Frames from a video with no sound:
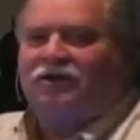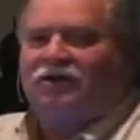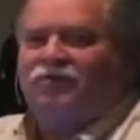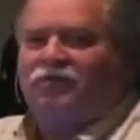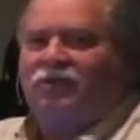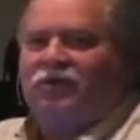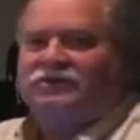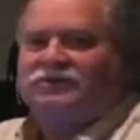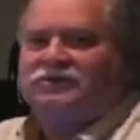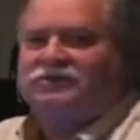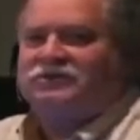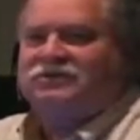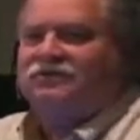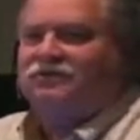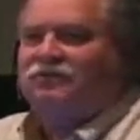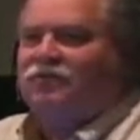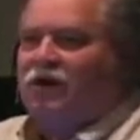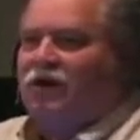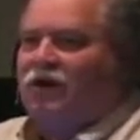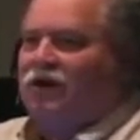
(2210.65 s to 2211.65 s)
the presence
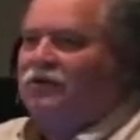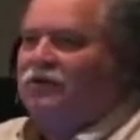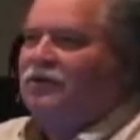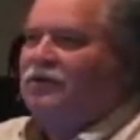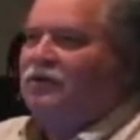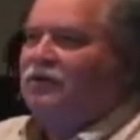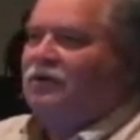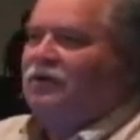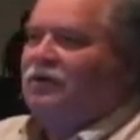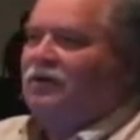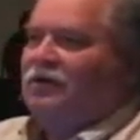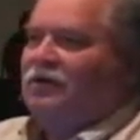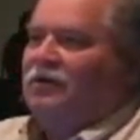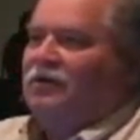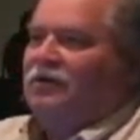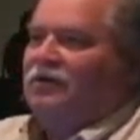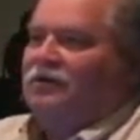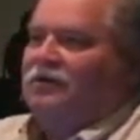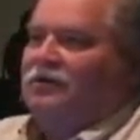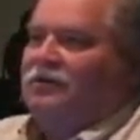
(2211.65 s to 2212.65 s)
of God.
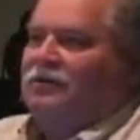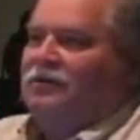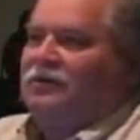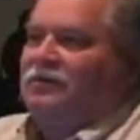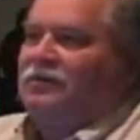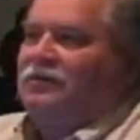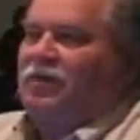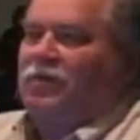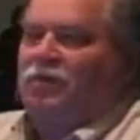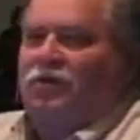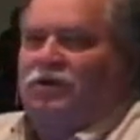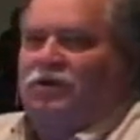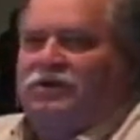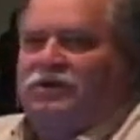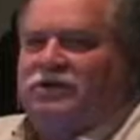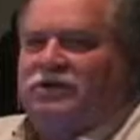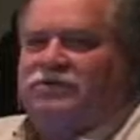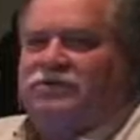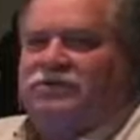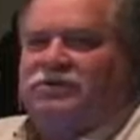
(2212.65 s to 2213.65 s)
They want to
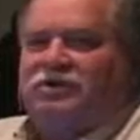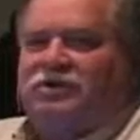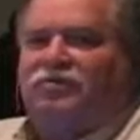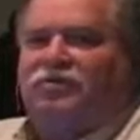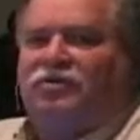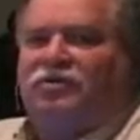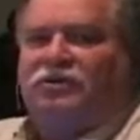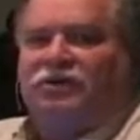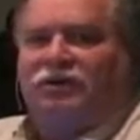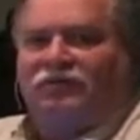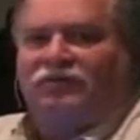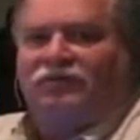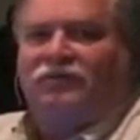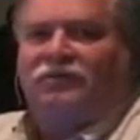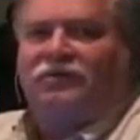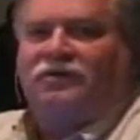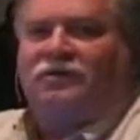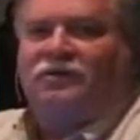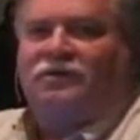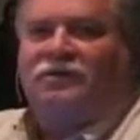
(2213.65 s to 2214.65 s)
teach you something
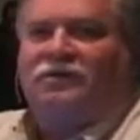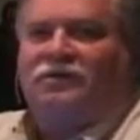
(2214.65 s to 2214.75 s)
different.